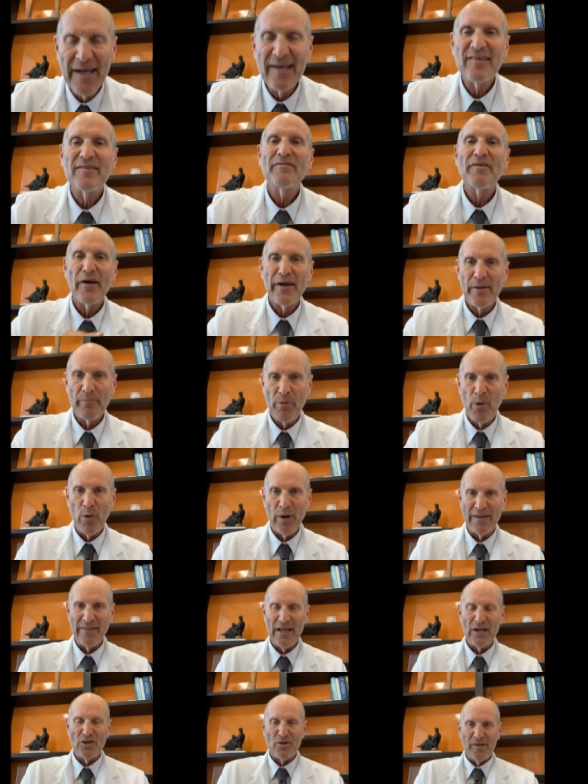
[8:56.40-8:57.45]
then it's very
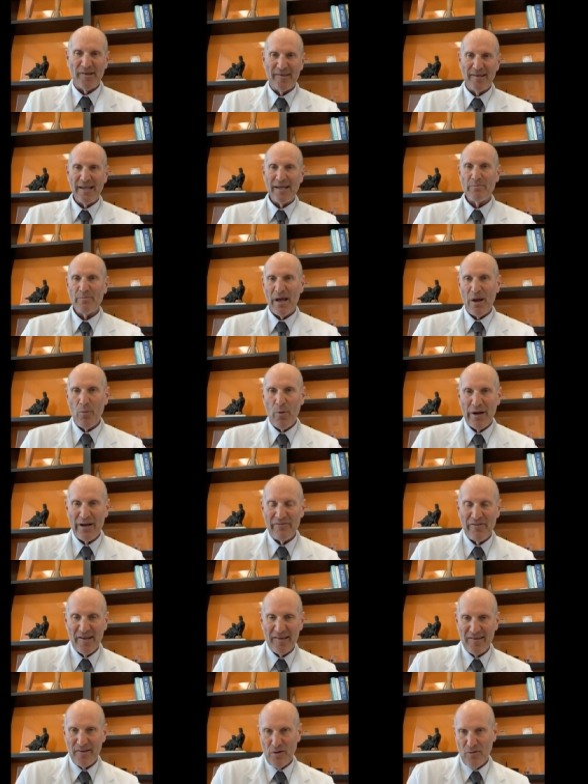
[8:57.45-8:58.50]
important that you're seen by
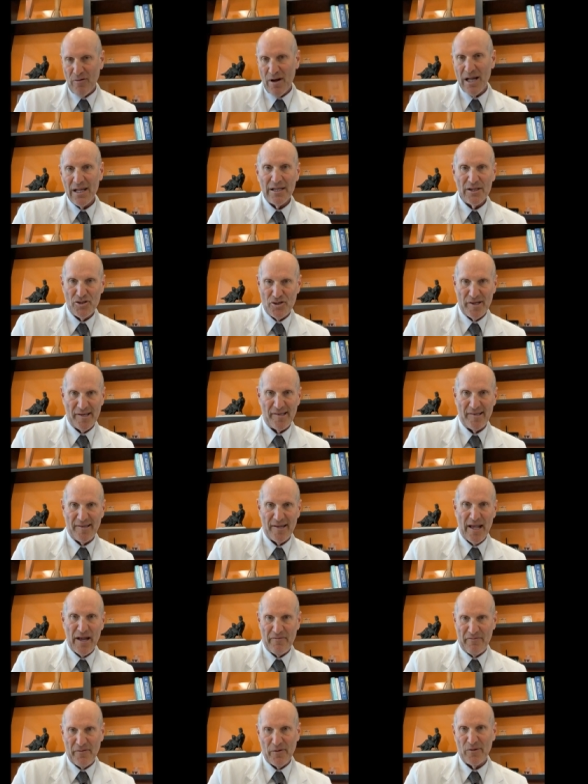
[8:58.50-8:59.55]
one of us
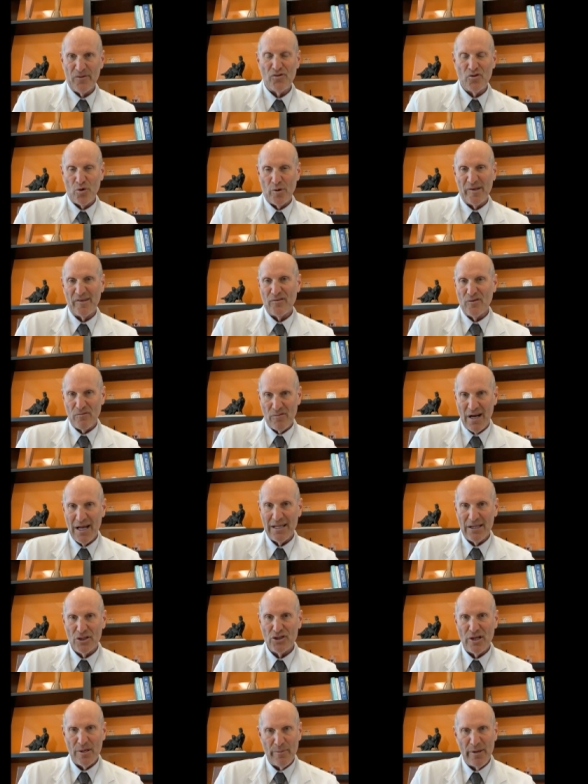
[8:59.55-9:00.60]
neurologists at First Choice
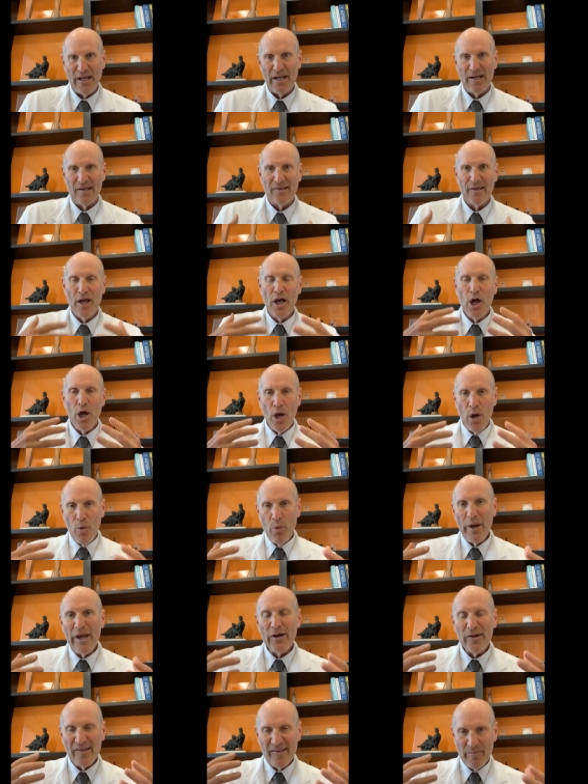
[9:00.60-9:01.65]
Neurology because
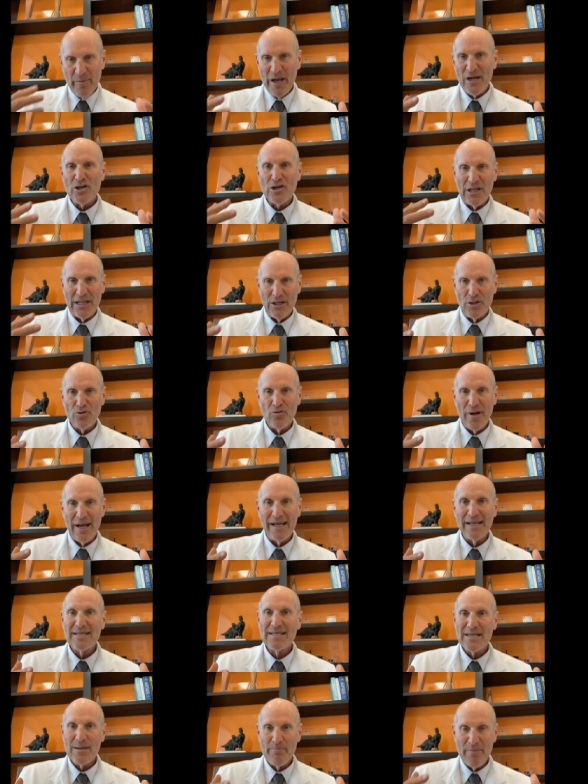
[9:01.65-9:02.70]
we are specially
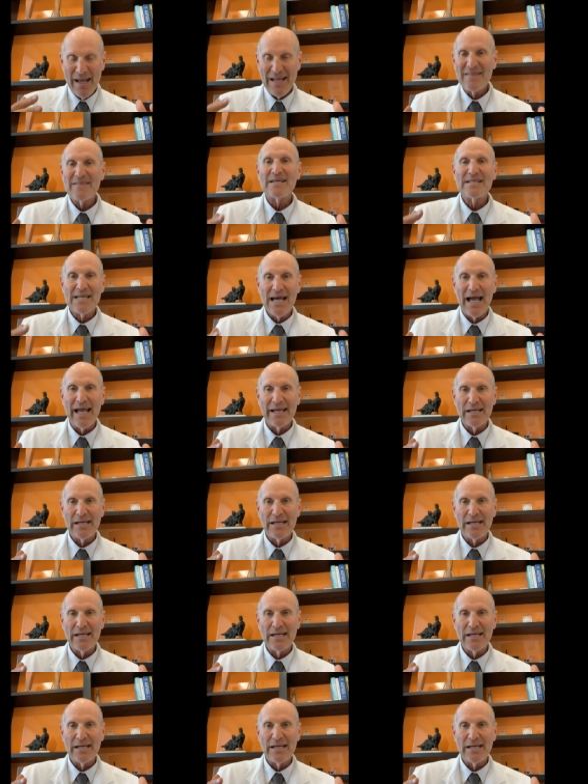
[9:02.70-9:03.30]
trained to make the